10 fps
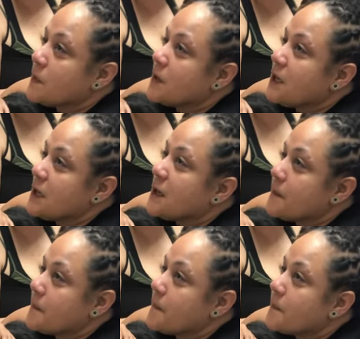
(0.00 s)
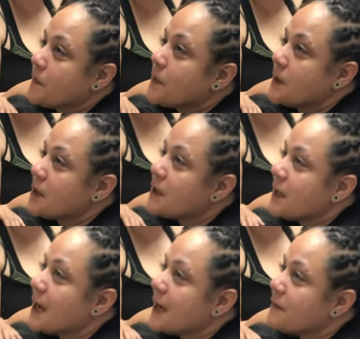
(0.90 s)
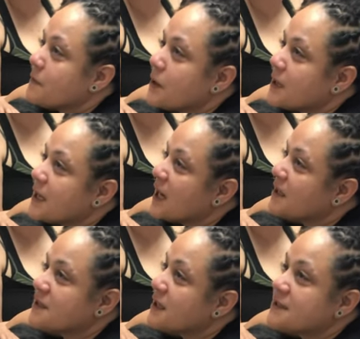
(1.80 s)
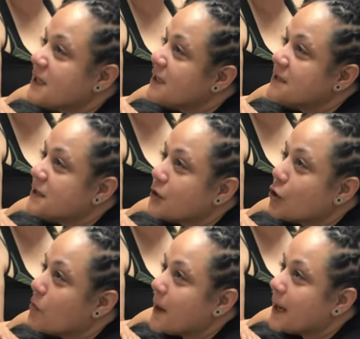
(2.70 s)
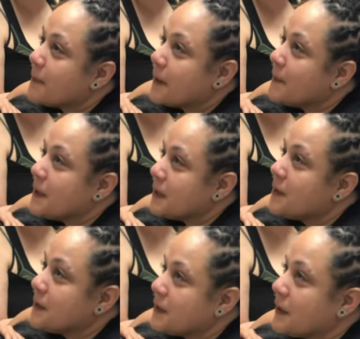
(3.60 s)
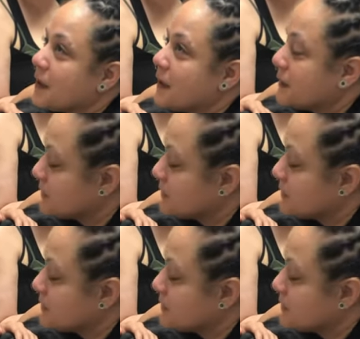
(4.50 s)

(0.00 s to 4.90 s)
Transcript: But everyone else, yeah, everybody. Yeah, because he doesn't listen to nobody but me. Yeah.